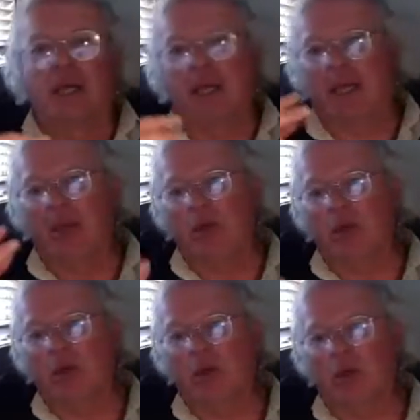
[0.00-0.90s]
and we
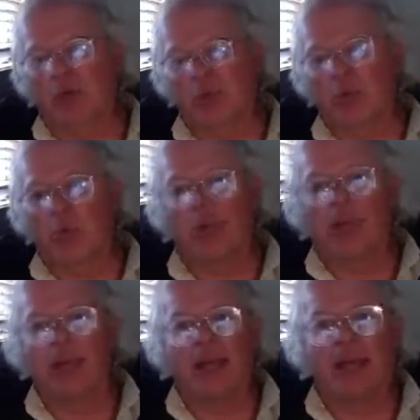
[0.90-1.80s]
were
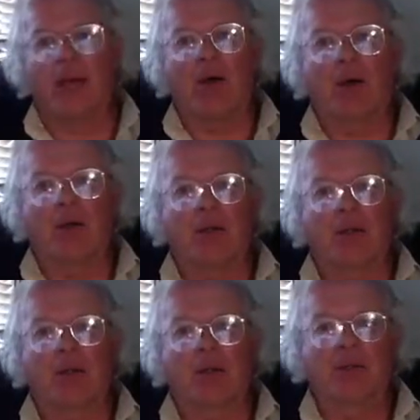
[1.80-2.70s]
pointing out, you
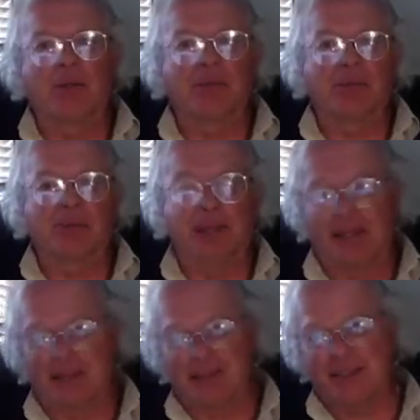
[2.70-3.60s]
know, like,
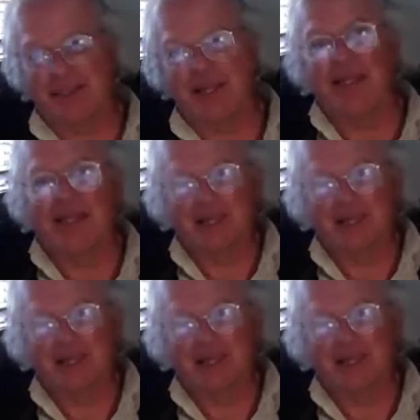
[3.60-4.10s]
it's exciting.